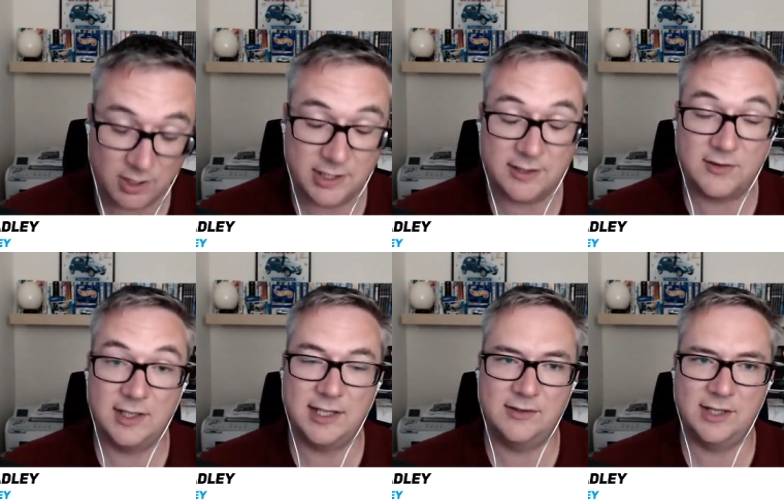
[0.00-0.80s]
to see
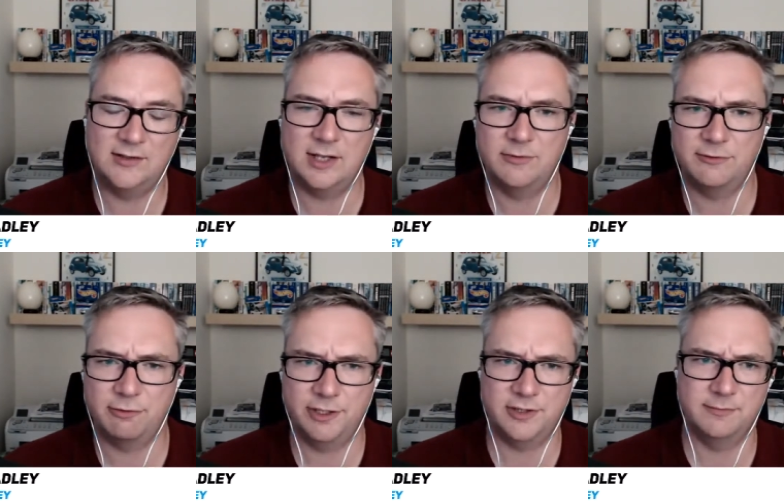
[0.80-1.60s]
these things come to
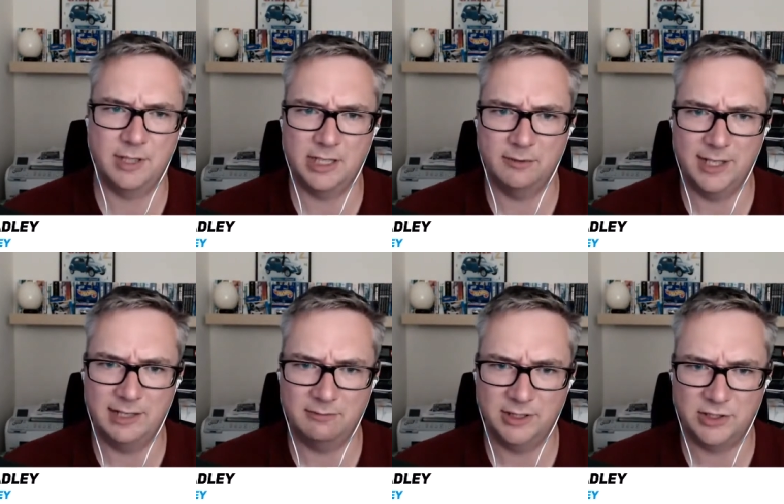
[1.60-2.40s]
fruition, by the way.
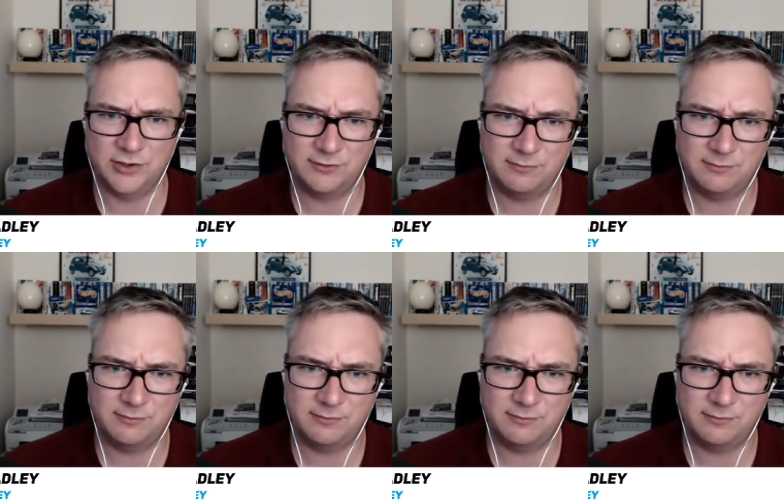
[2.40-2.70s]
We just